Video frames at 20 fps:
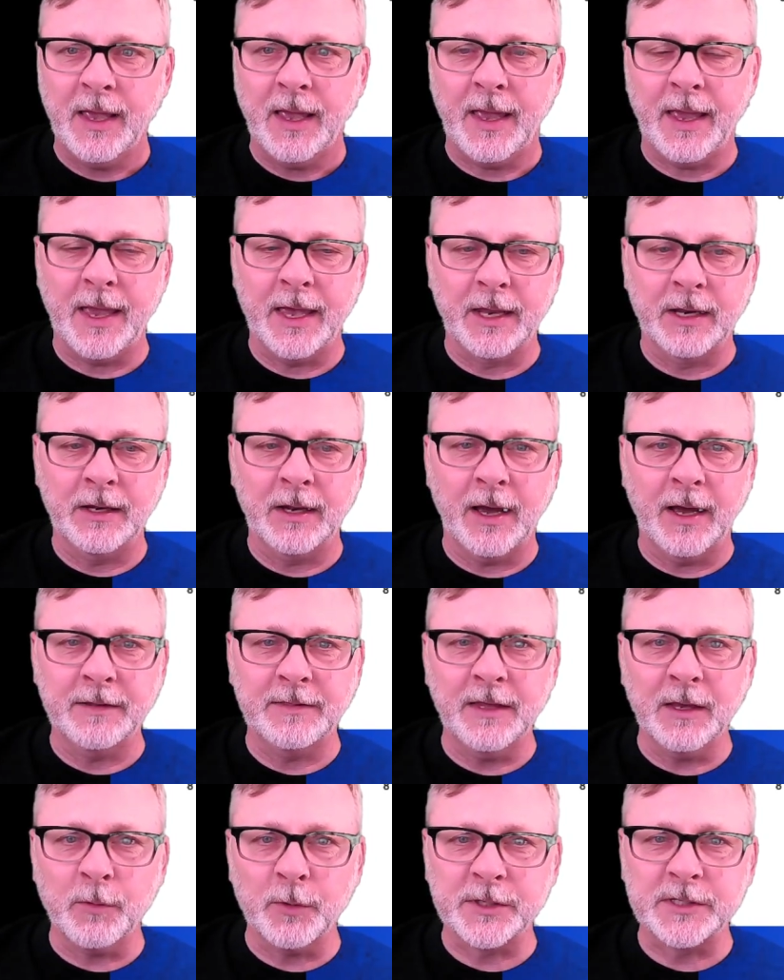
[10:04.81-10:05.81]
And I
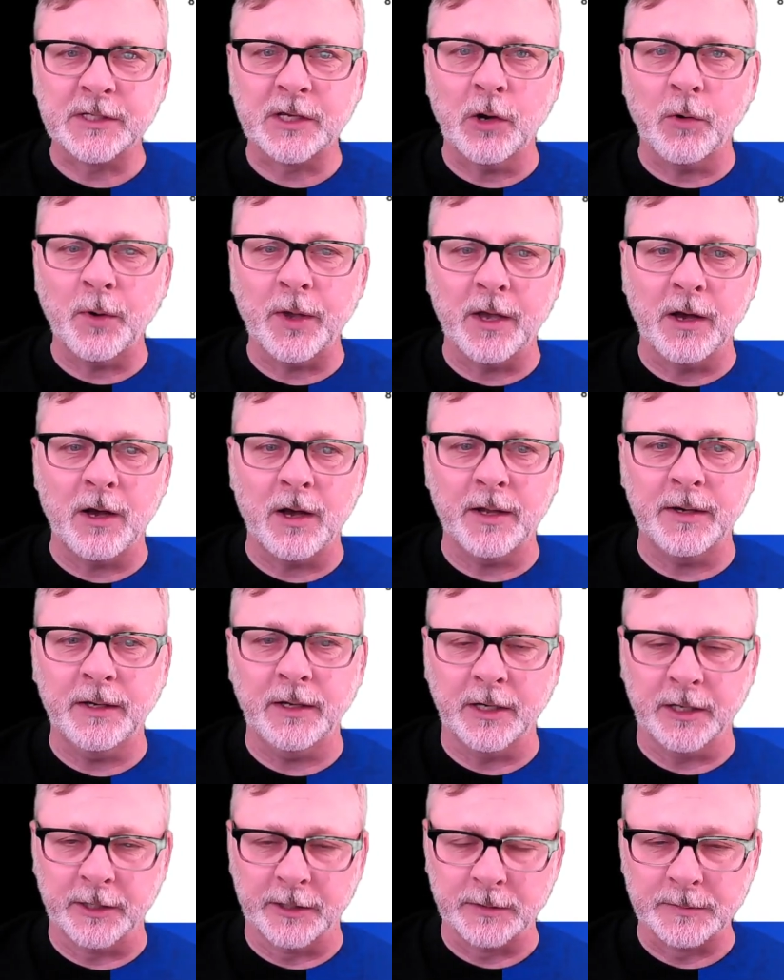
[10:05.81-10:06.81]
think what's going on
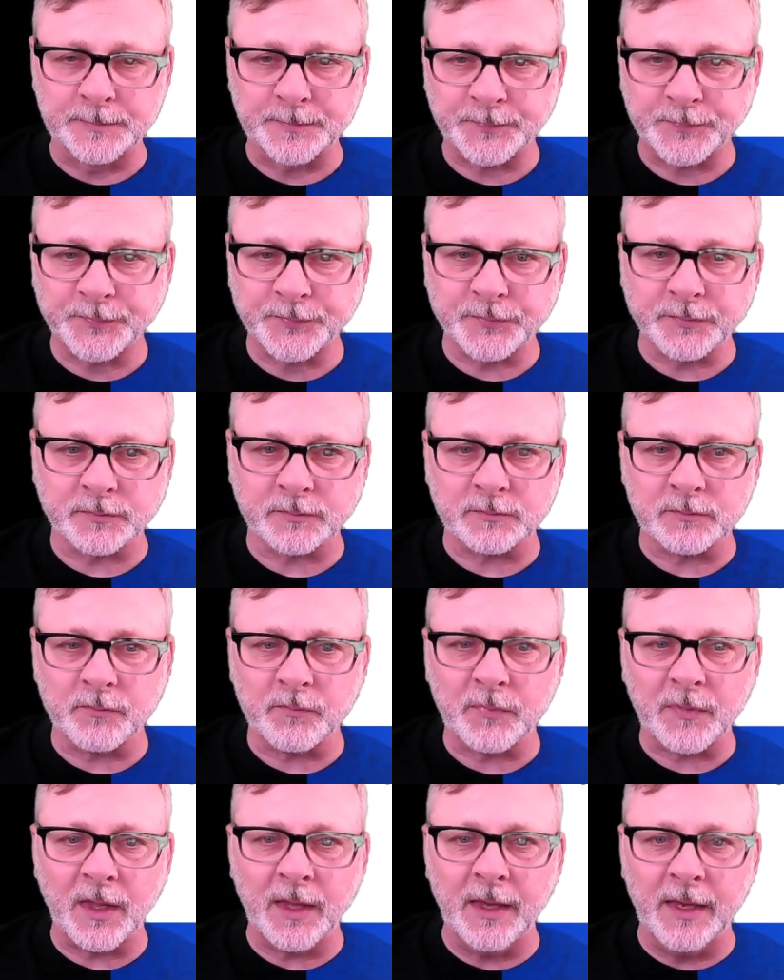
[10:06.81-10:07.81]
here
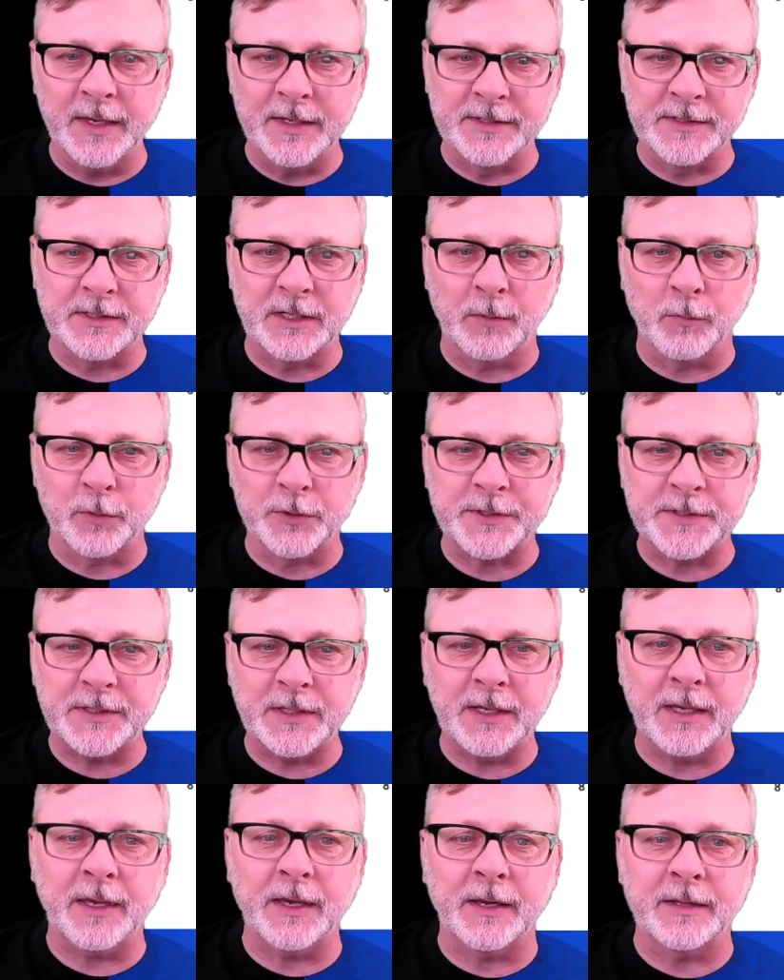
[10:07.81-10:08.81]
is that we're
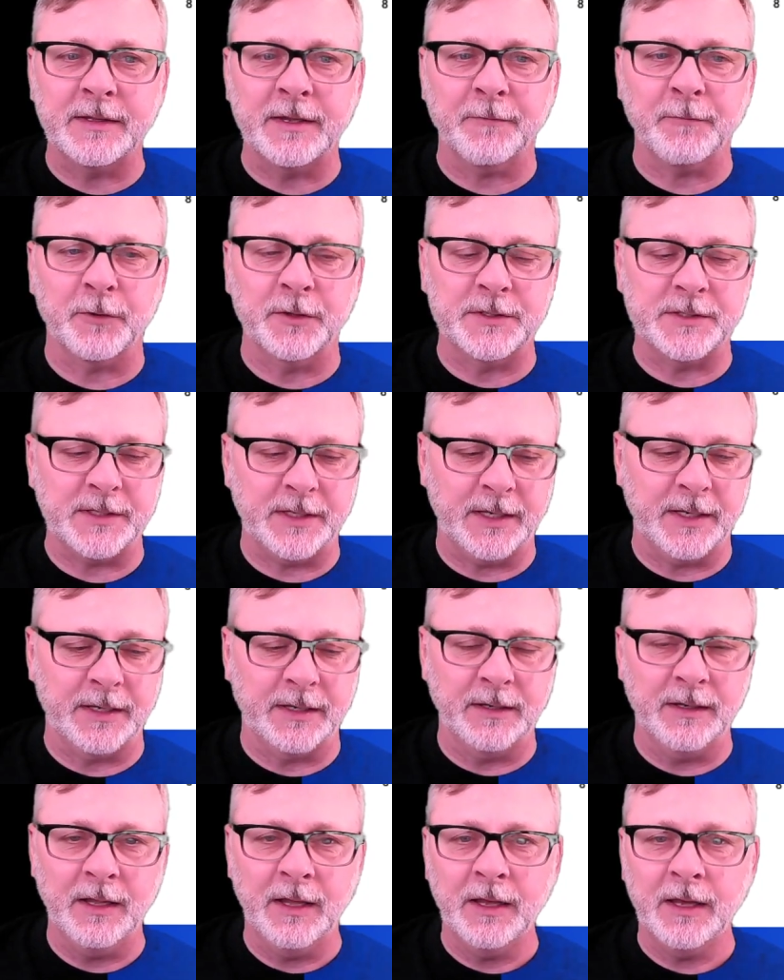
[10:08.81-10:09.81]
seeing a difference
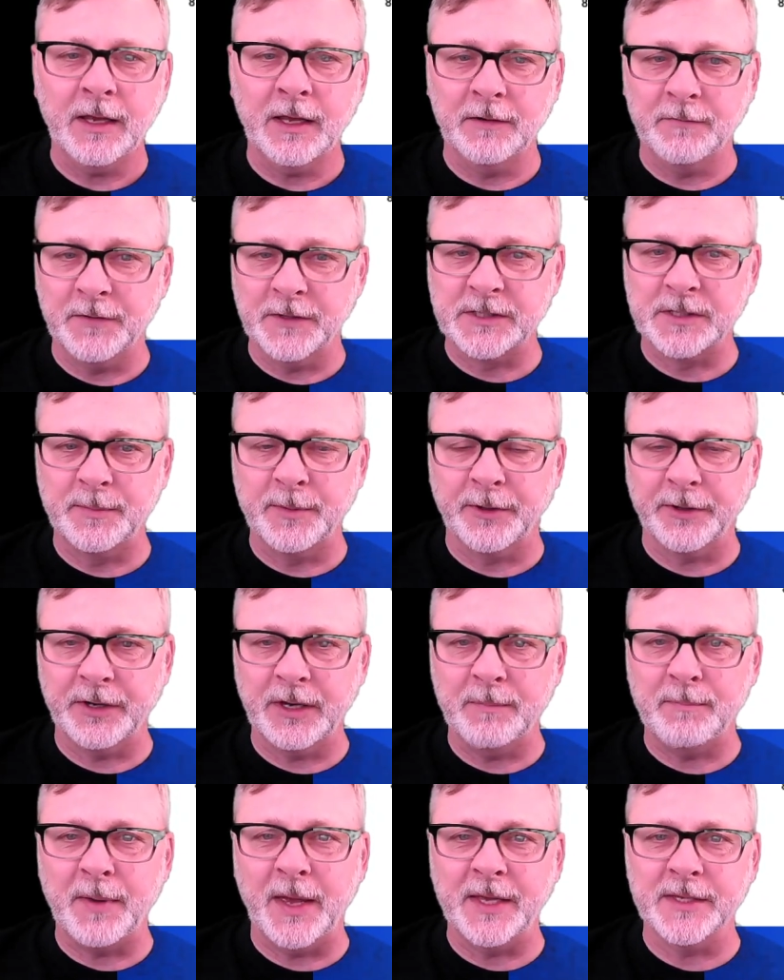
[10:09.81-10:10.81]
in
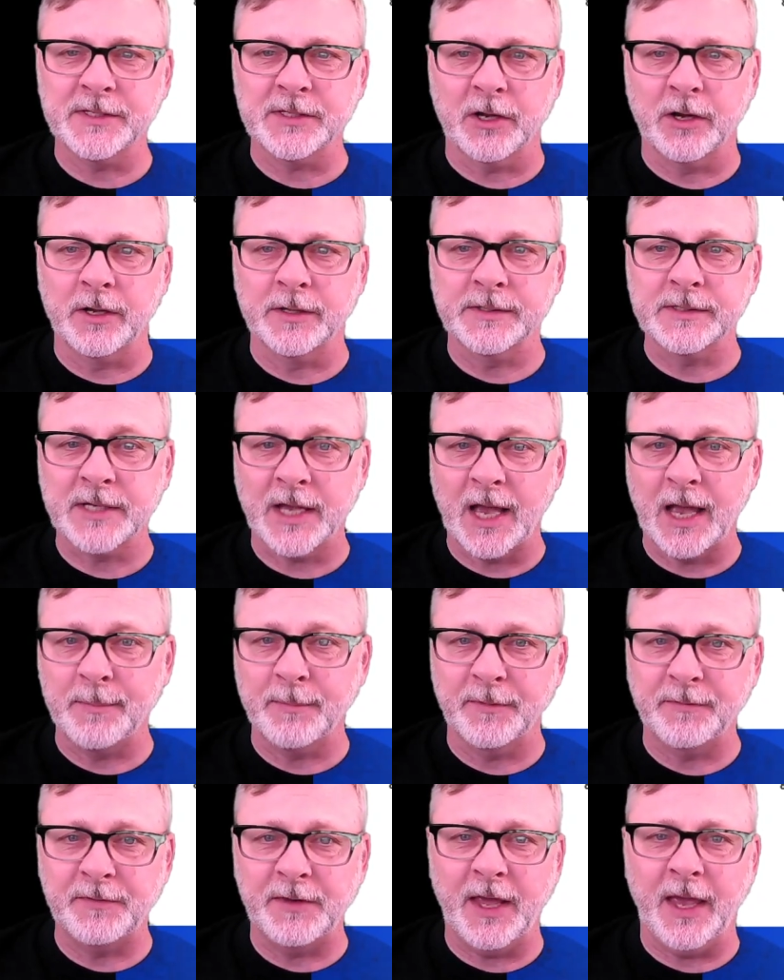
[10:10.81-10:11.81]
visibility based on
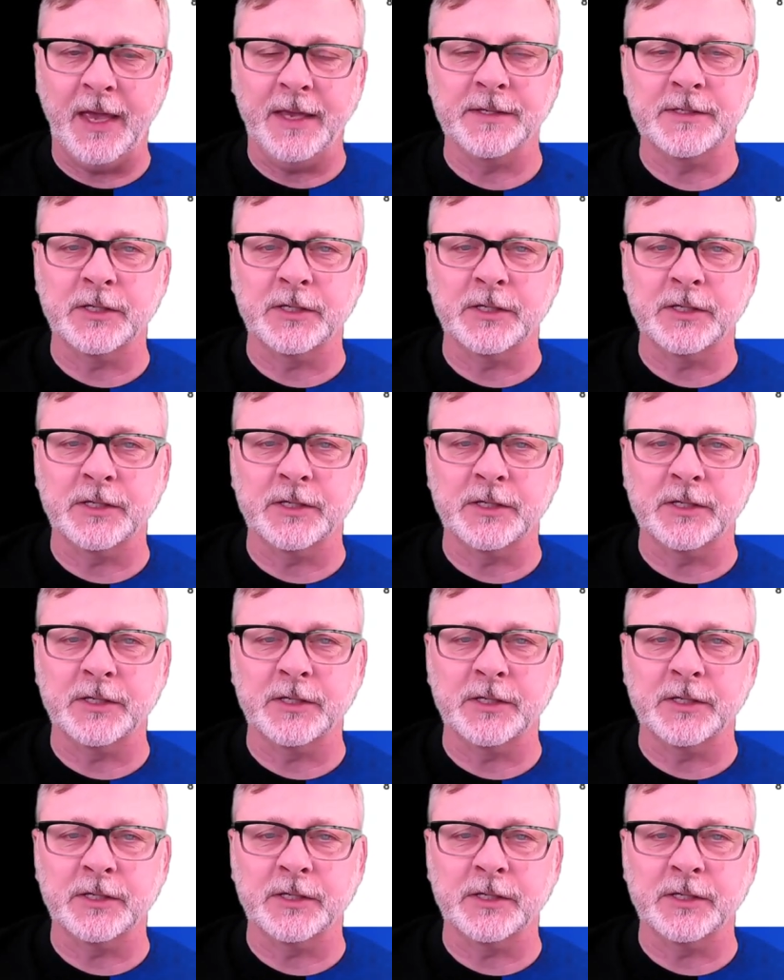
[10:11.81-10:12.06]
time of day.